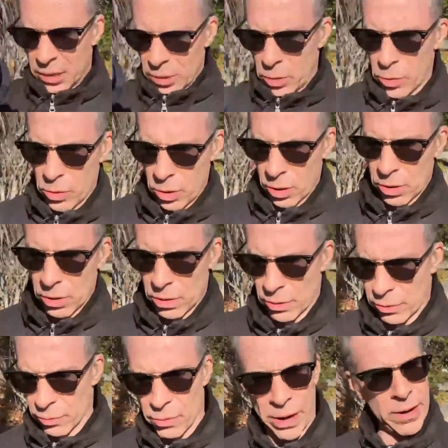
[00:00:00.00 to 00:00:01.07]
Google
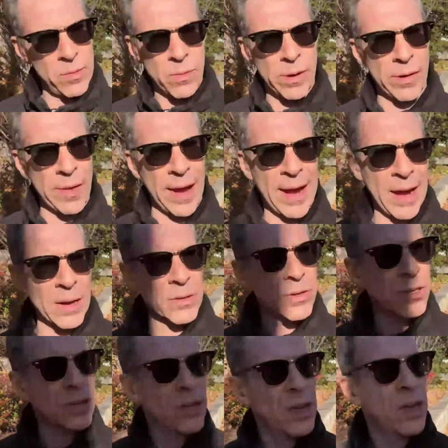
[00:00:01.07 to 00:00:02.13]
Earth right where the
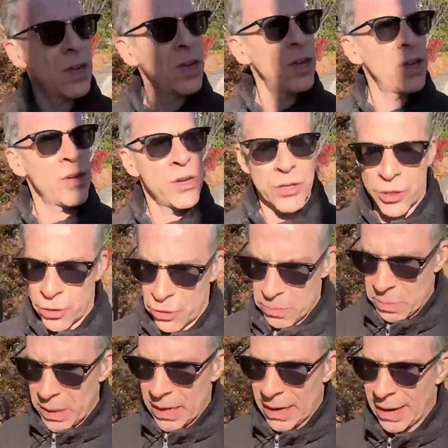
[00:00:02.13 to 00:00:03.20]
house should be.